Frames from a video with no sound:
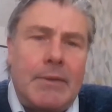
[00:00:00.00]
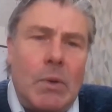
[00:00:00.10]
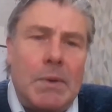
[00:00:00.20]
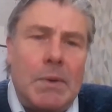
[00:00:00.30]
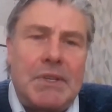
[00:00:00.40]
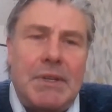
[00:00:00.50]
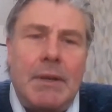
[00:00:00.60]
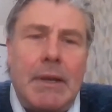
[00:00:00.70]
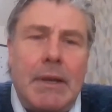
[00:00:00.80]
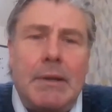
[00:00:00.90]
Now, of
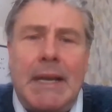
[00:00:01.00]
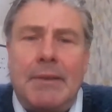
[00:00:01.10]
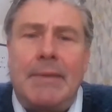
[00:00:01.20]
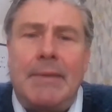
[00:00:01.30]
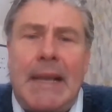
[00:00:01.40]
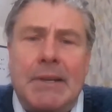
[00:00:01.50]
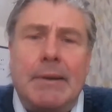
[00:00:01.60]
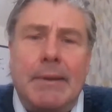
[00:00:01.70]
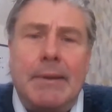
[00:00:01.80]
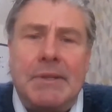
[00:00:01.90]
course, no doubt the flat
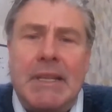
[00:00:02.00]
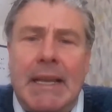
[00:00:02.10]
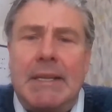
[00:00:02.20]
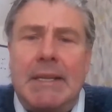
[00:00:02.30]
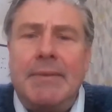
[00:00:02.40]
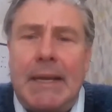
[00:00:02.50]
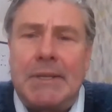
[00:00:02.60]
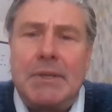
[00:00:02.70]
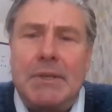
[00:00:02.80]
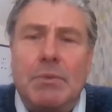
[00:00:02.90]
earthers and the
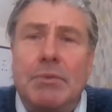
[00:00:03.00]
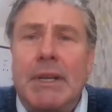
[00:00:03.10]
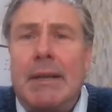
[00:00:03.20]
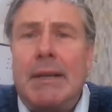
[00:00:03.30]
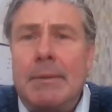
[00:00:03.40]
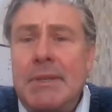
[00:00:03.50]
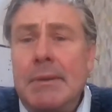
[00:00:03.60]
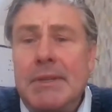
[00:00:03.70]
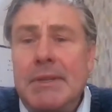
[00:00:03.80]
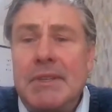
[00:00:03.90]
anti-vaxxers would regard
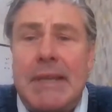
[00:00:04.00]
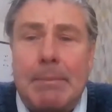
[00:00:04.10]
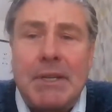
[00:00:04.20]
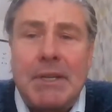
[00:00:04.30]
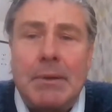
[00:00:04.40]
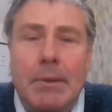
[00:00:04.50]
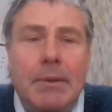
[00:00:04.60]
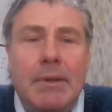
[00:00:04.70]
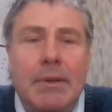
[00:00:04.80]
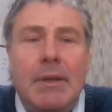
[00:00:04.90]
themselves as
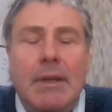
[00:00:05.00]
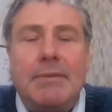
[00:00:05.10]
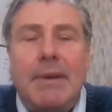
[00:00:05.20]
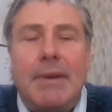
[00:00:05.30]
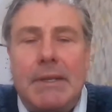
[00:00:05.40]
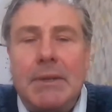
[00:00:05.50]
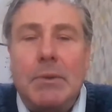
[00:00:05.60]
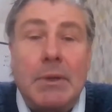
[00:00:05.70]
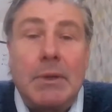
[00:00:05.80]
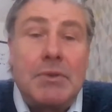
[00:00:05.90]
sceptical and
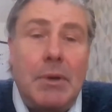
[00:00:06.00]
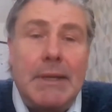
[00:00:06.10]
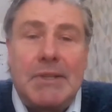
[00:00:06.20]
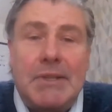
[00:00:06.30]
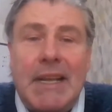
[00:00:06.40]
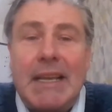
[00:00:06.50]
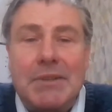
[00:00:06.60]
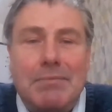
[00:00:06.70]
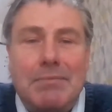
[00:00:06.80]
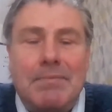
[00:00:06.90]
fighting an all-controlling
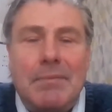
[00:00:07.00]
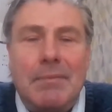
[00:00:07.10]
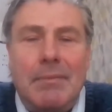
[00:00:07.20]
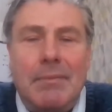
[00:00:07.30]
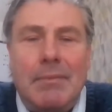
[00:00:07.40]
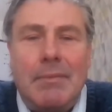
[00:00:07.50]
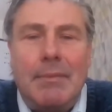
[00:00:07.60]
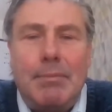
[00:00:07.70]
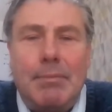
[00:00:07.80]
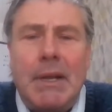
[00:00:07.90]
state.
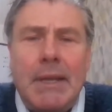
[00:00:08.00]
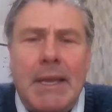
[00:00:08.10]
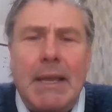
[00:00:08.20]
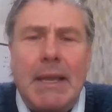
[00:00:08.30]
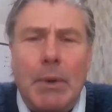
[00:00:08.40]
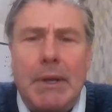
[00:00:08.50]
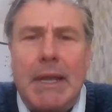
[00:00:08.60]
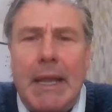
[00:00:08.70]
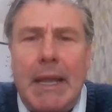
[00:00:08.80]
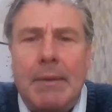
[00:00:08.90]
But note the key
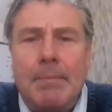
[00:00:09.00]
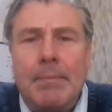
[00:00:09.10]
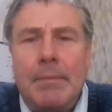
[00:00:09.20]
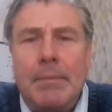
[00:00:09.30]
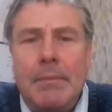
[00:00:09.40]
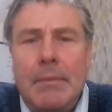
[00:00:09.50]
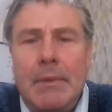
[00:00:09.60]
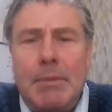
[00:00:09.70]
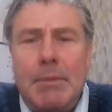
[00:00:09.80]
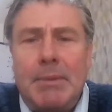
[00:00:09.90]
word here.
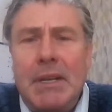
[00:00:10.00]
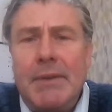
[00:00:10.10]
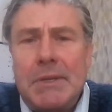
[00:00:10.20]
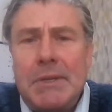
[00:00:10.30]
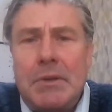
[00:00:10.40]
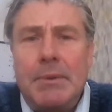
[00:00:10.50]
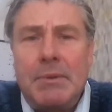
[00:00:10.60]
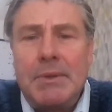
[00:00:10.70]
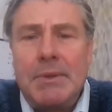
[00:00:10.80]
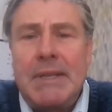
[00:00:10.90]
My previous
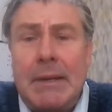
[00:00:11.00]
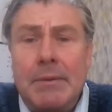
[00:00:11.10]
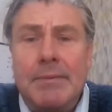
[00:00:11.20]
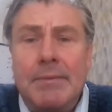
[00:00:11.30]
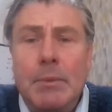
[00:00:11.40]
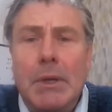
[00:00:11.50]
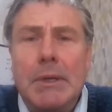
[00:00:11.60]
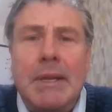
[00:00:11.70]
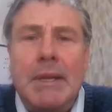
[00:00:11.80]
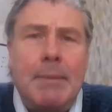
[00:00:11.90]
comment was that of the
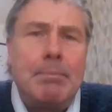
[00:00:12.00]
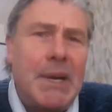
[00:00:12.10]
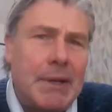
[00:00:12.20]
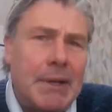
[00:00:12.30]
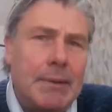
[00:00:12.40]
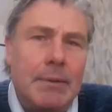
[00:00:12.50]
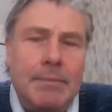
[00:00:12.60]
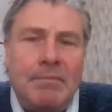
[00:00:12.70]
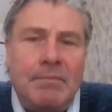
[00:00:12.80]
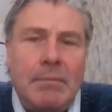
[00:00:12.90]
word
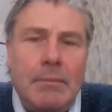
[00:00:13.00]
empirical.